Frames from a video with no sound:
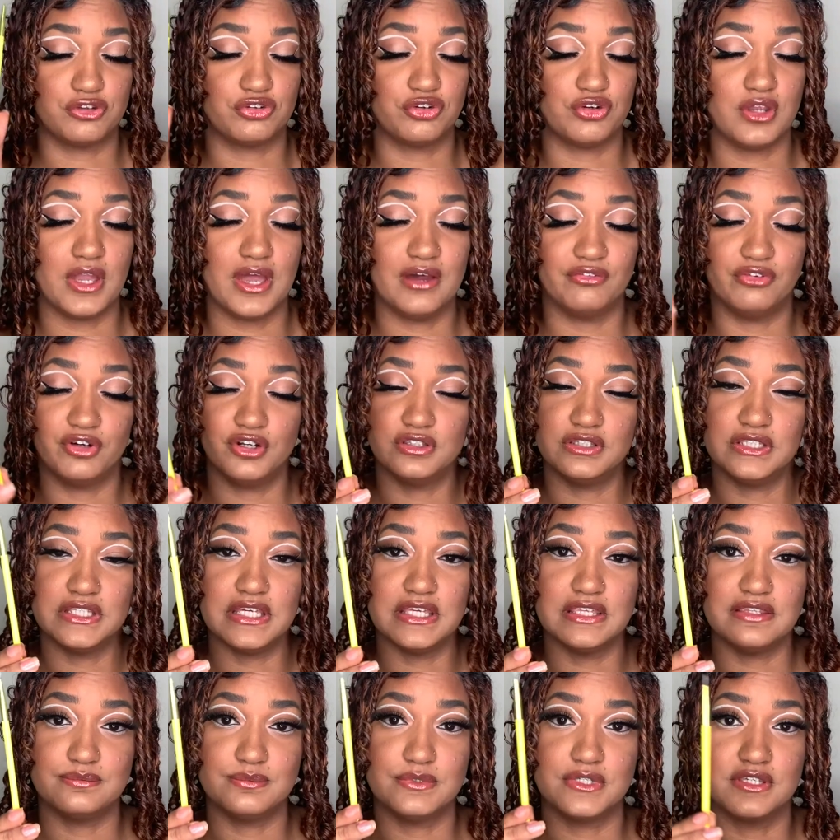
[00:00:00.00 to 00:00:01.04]
sure you have one of
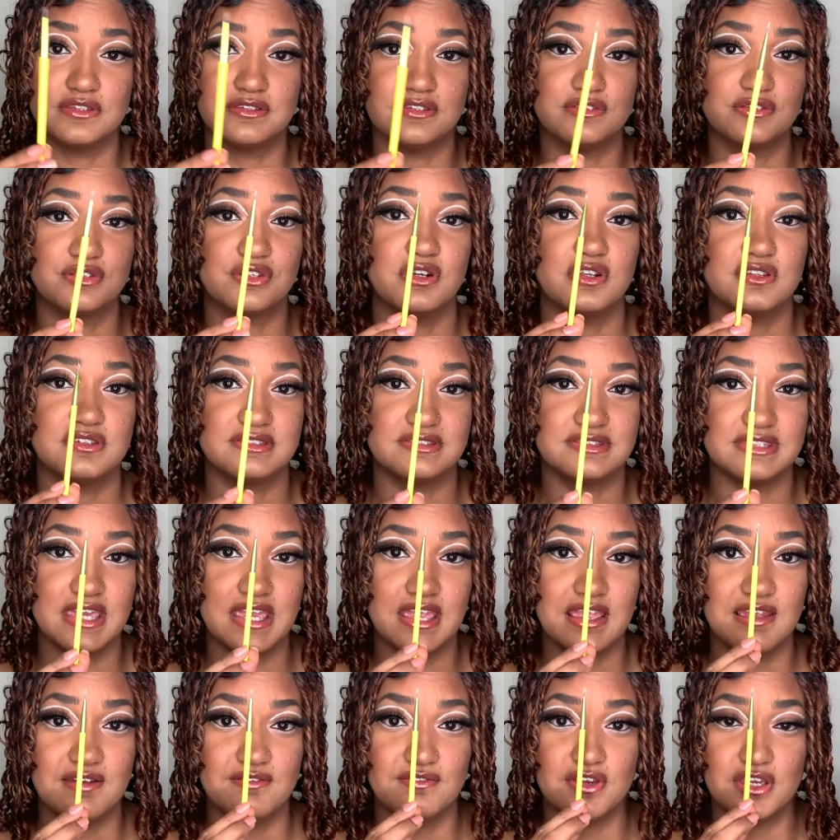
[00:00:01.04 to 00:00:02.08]
these because it's gonna
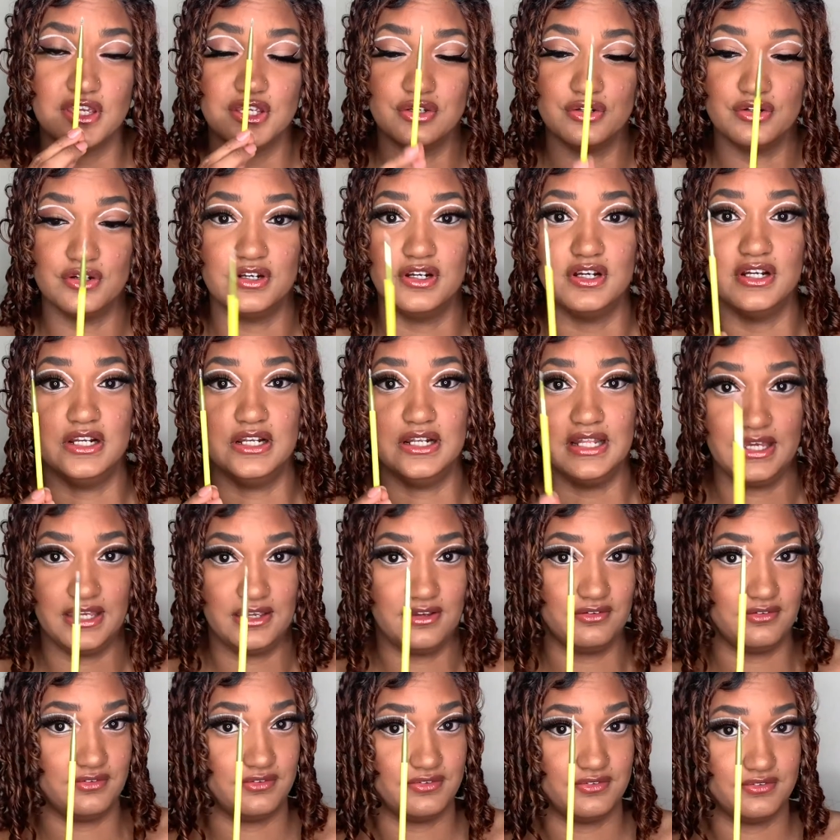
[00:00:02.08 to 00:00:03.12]
save your
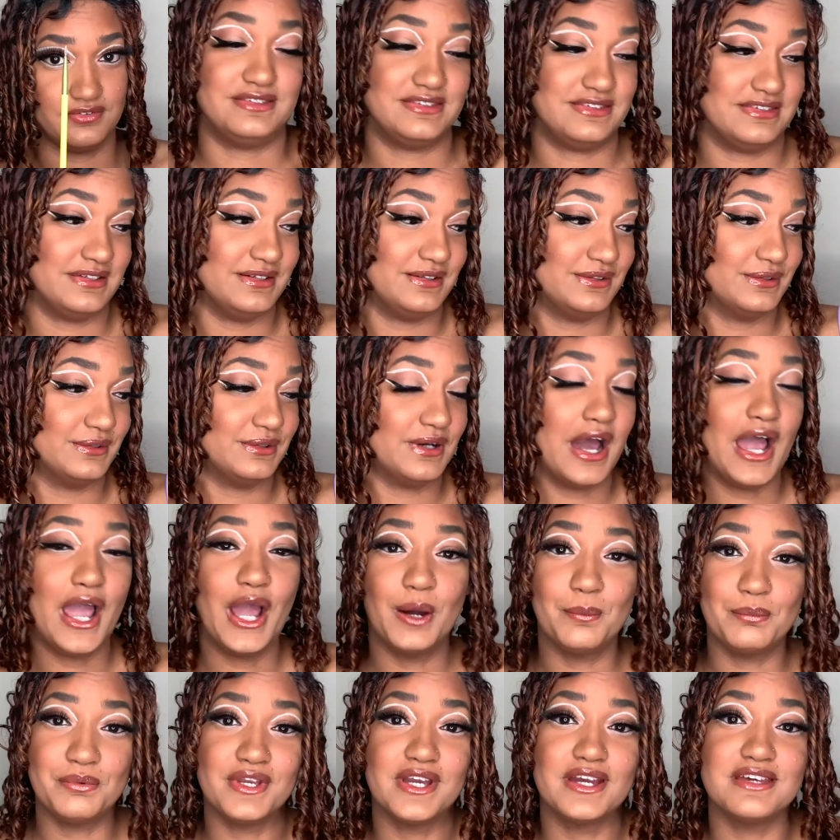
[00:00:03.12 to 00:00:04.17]
life. So I
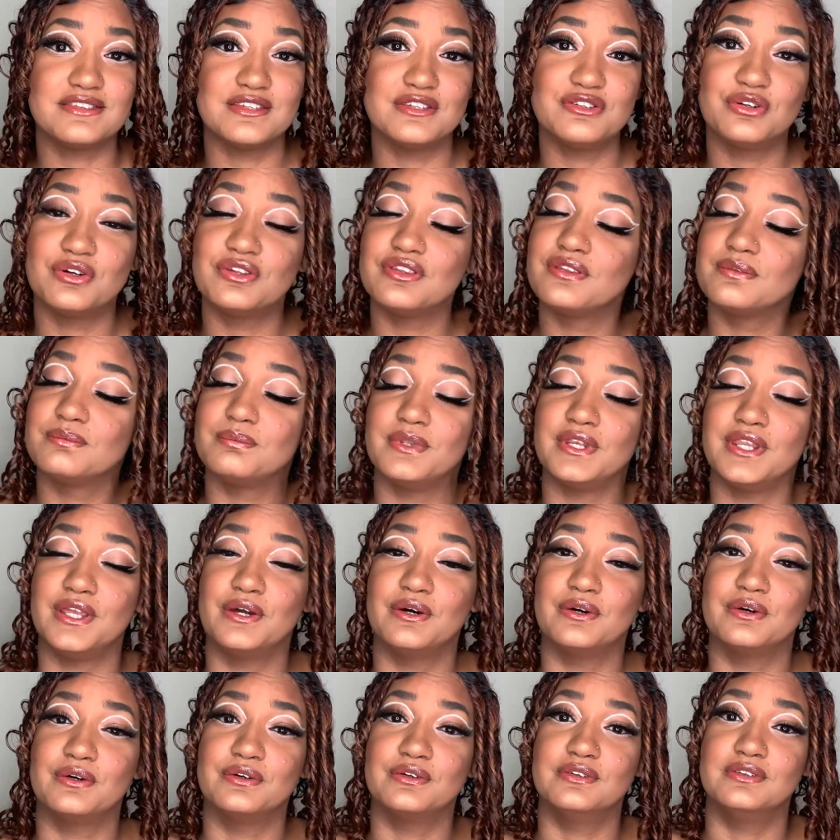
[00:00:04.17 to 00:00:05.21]
hope you guys enjoyed this
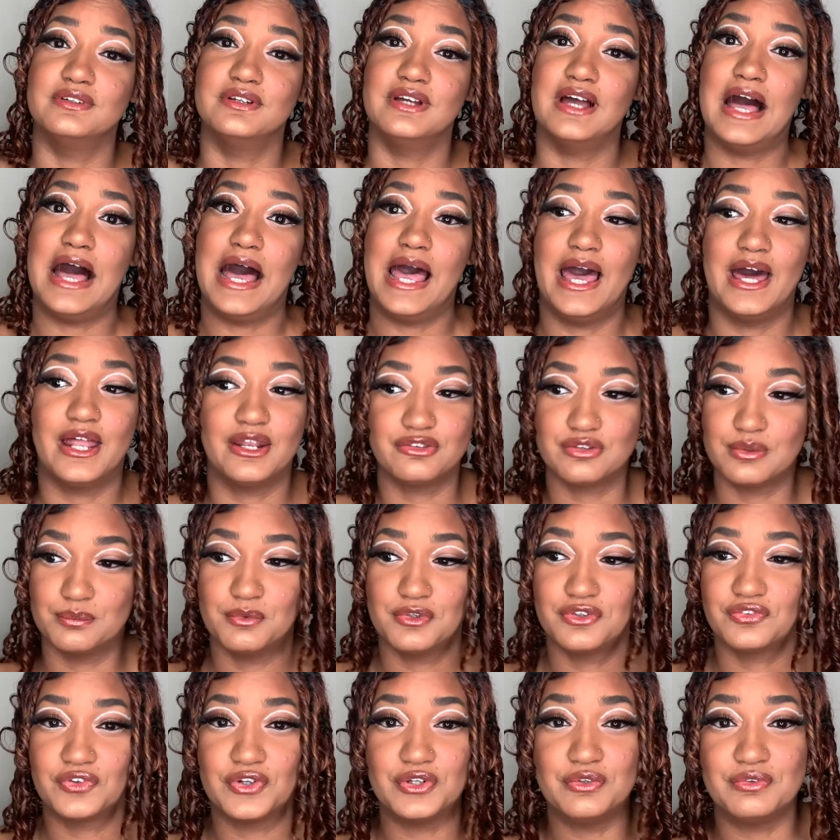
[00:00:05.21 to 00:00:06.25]
video. I had so
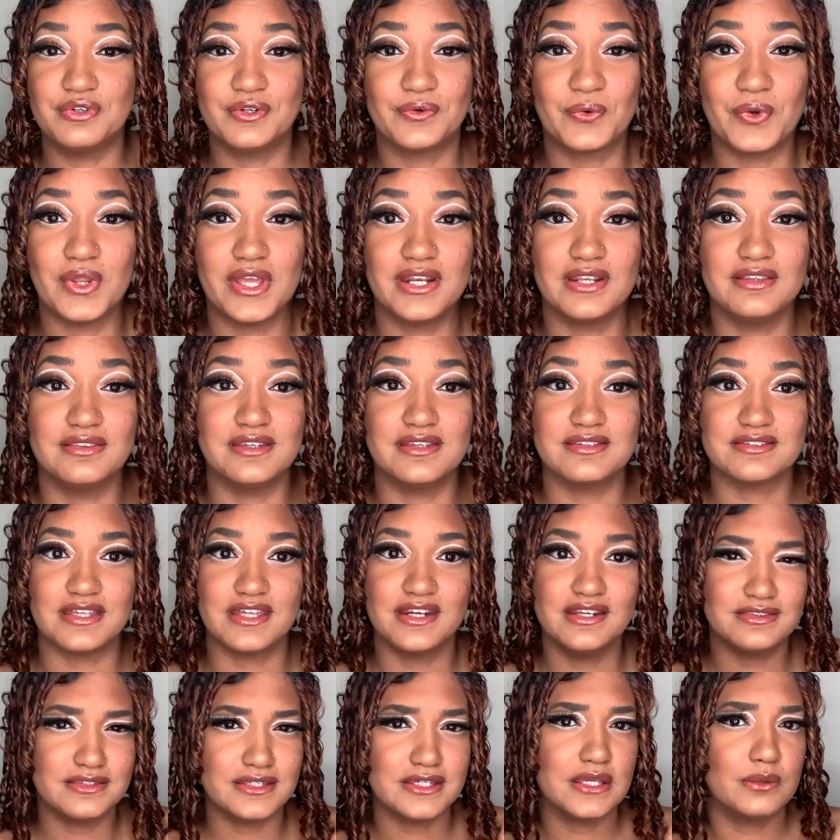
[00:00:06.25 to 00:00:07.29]
much fun recreating this. I
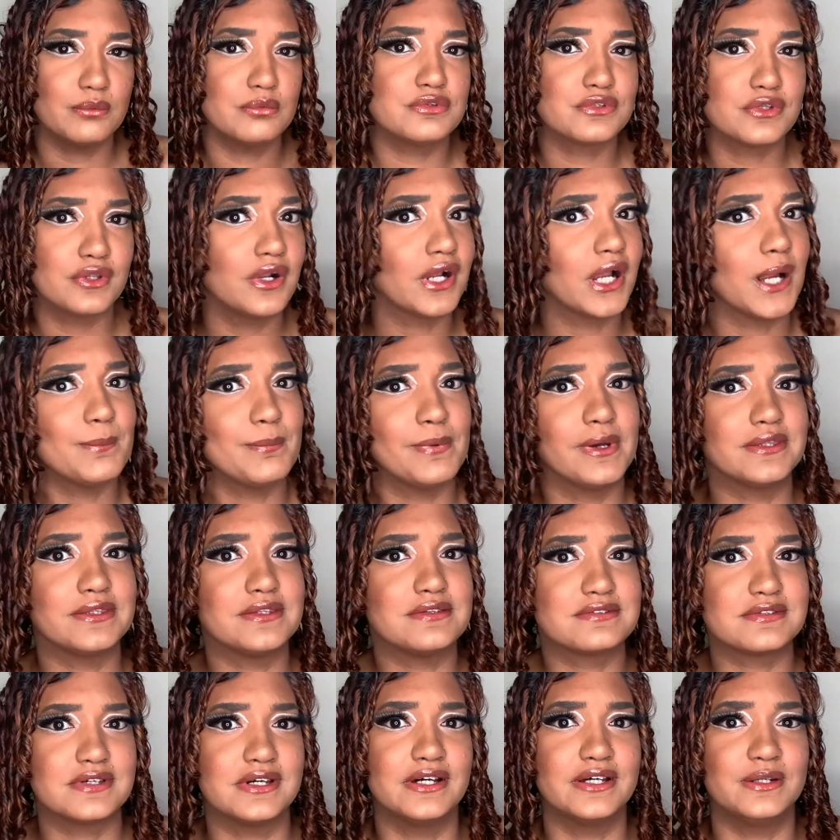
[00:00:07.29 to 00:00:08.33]
didn't think it was gonna come out
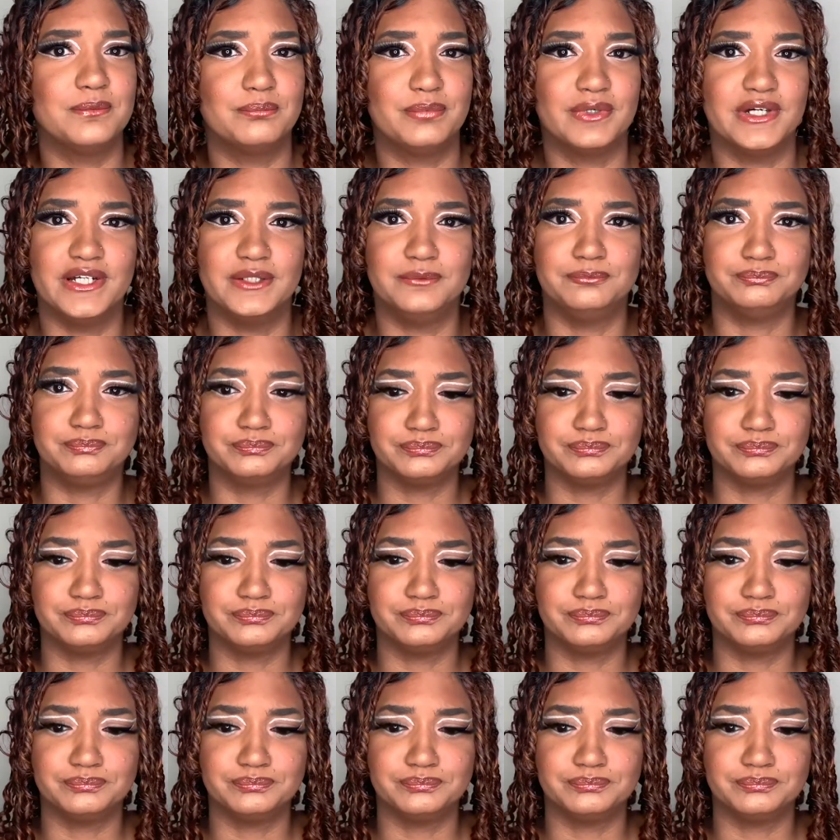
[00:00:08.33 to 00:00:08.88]
this good, but